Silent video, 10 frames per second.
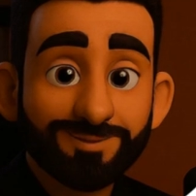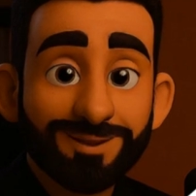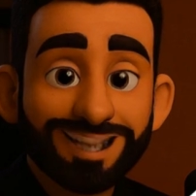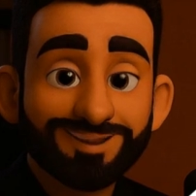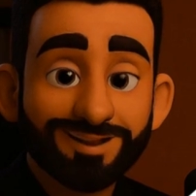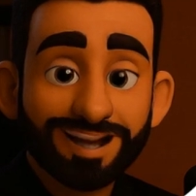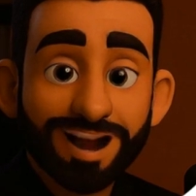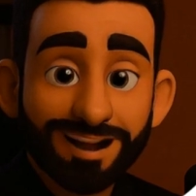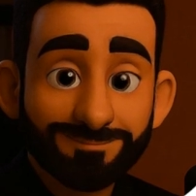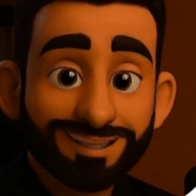major
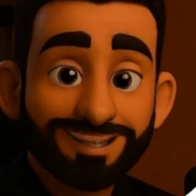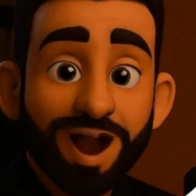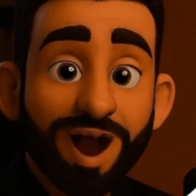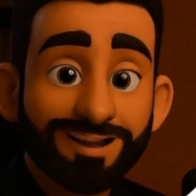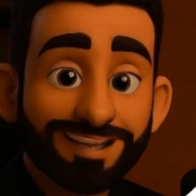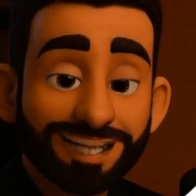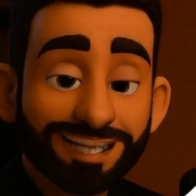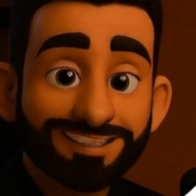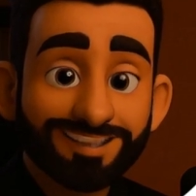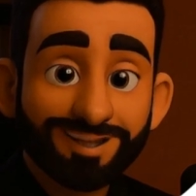economies on key
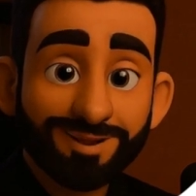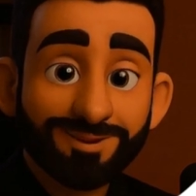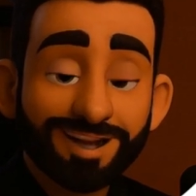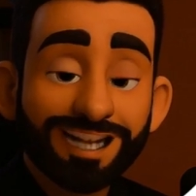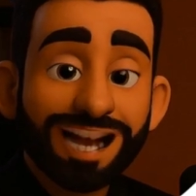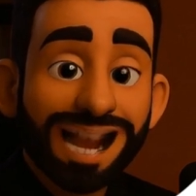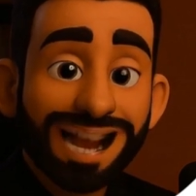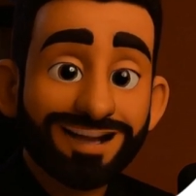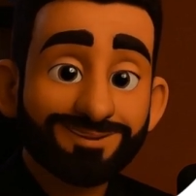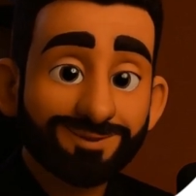security
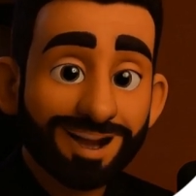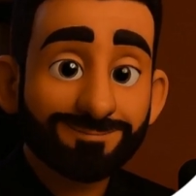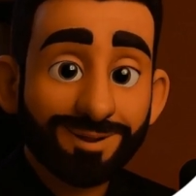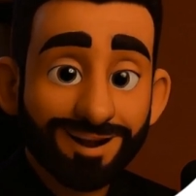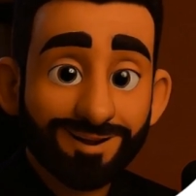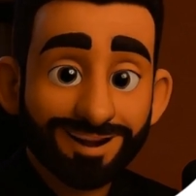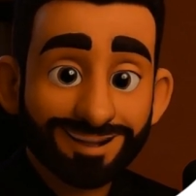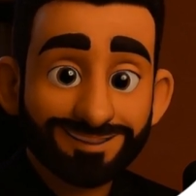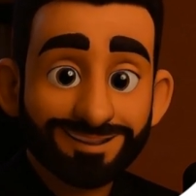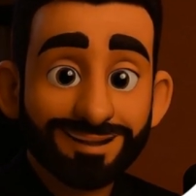and trade
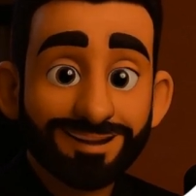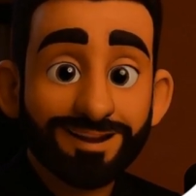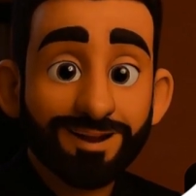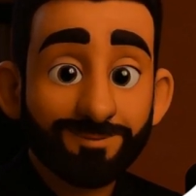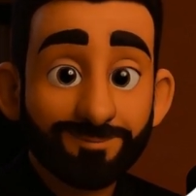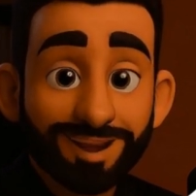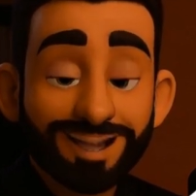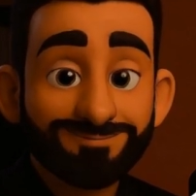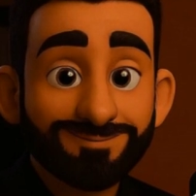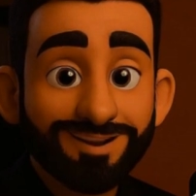priorities,
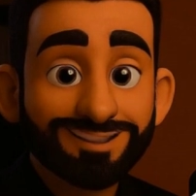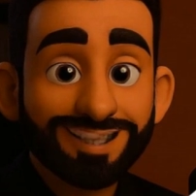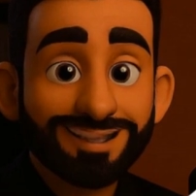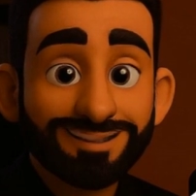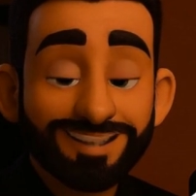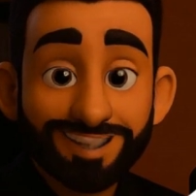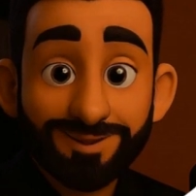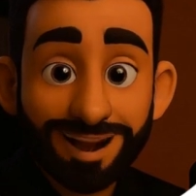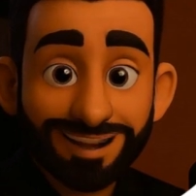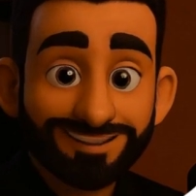reinforcing the
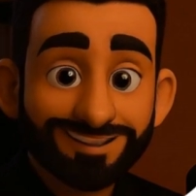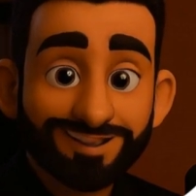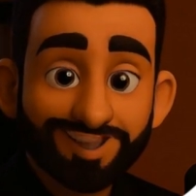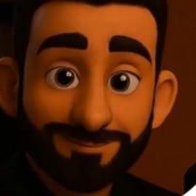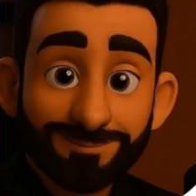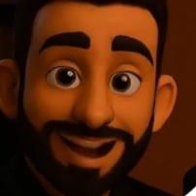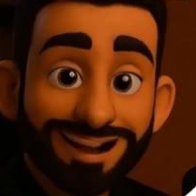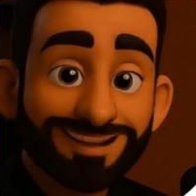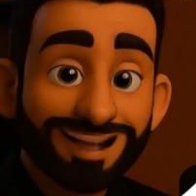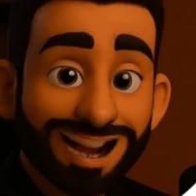US-Japan
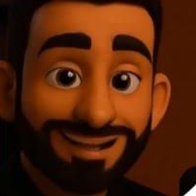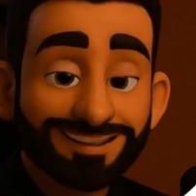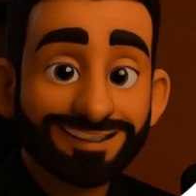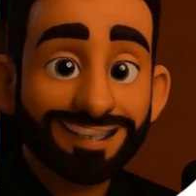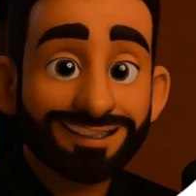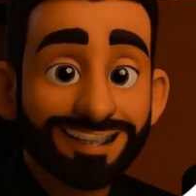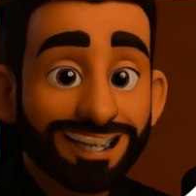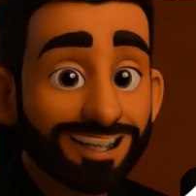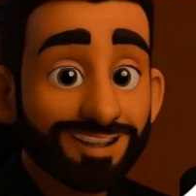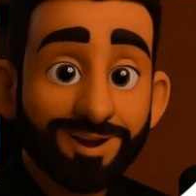alliance in the
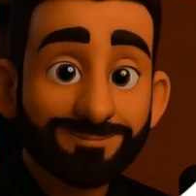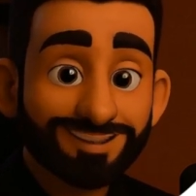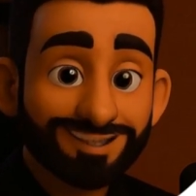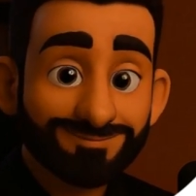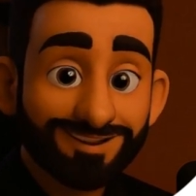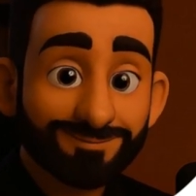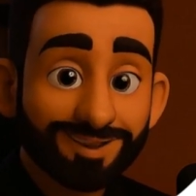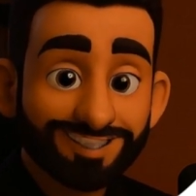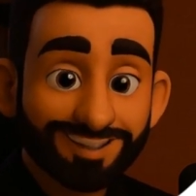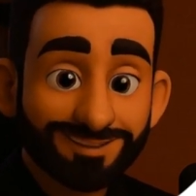Indo-Pacific
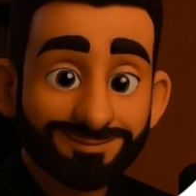region.